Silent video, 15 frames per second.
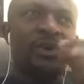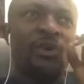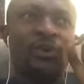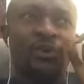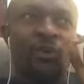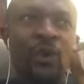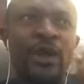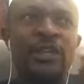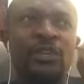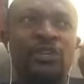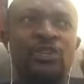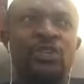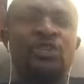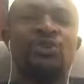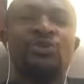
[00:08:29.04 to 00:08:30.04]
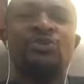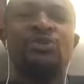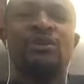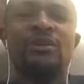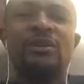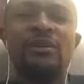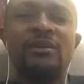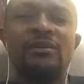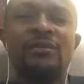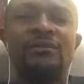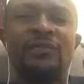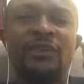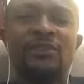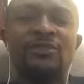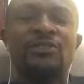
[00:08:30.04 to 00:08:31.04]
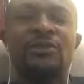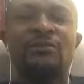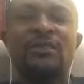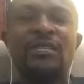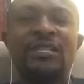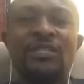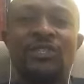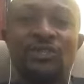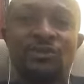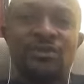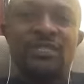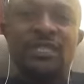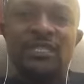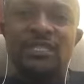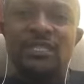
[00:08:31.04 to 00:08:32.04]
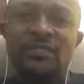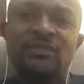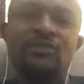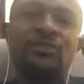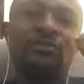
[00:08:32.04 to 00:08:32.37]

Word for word: when you feel something is too sensitive